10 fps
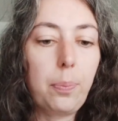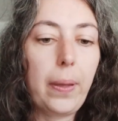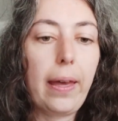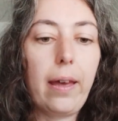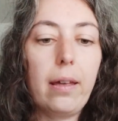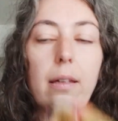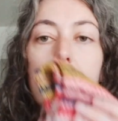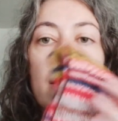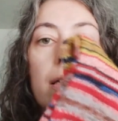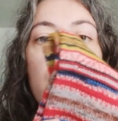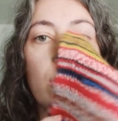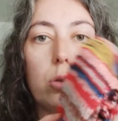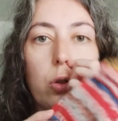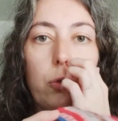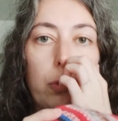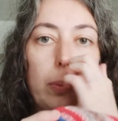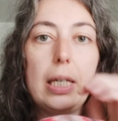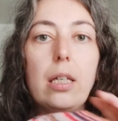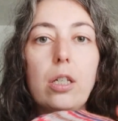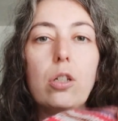pair is also for
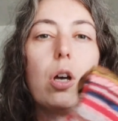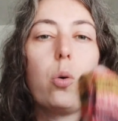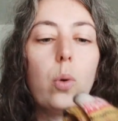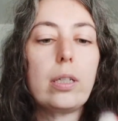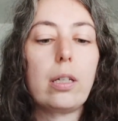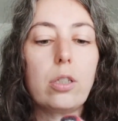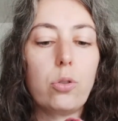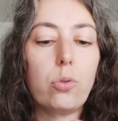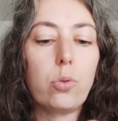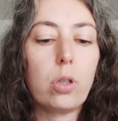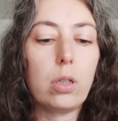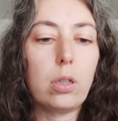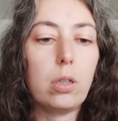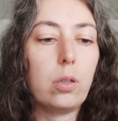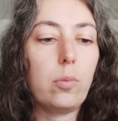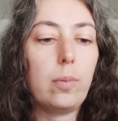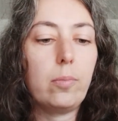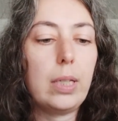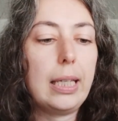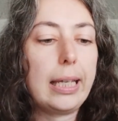me. You know what I do uh,
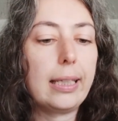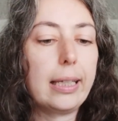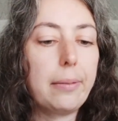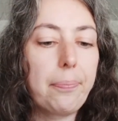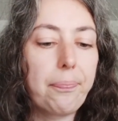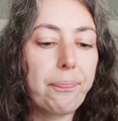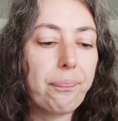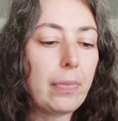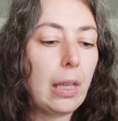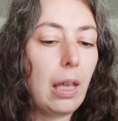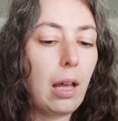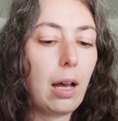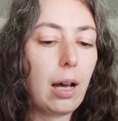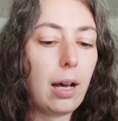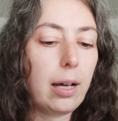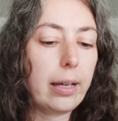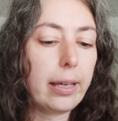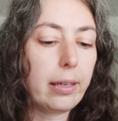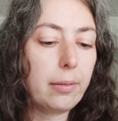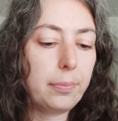lately?
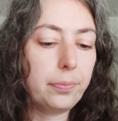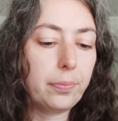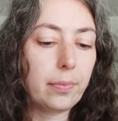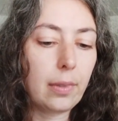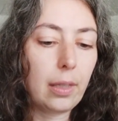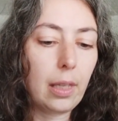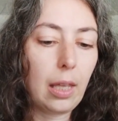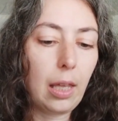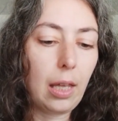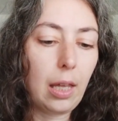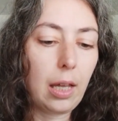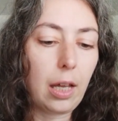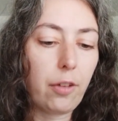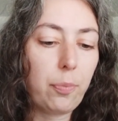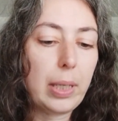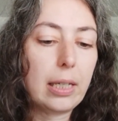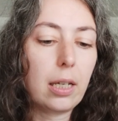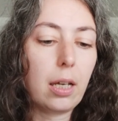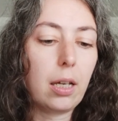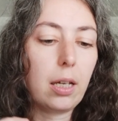I I've
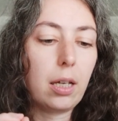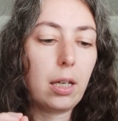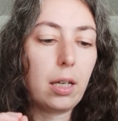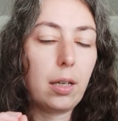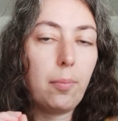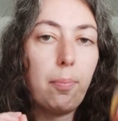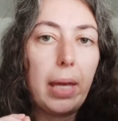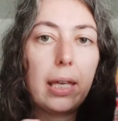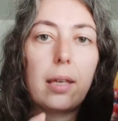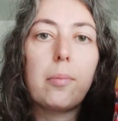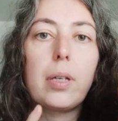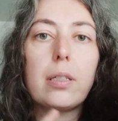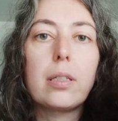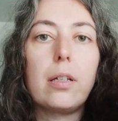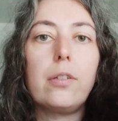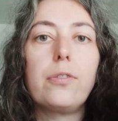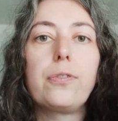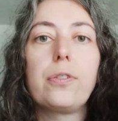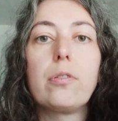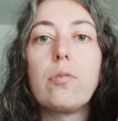been making
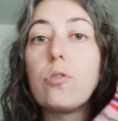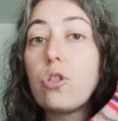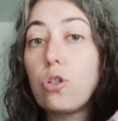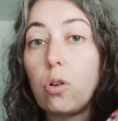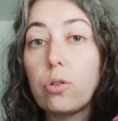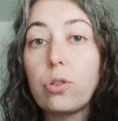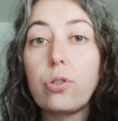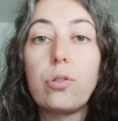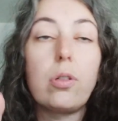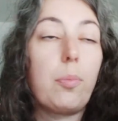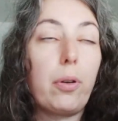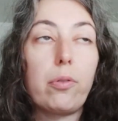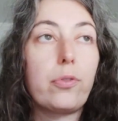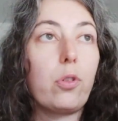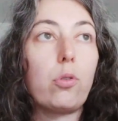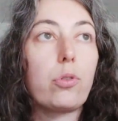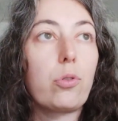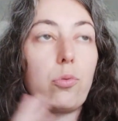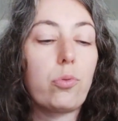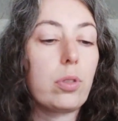myself socks, a pair of
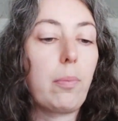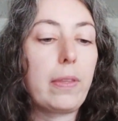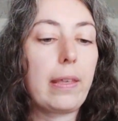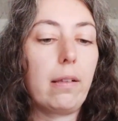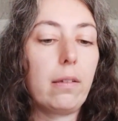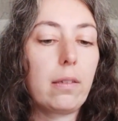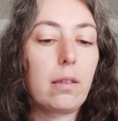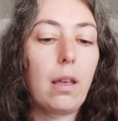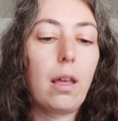socks, something else,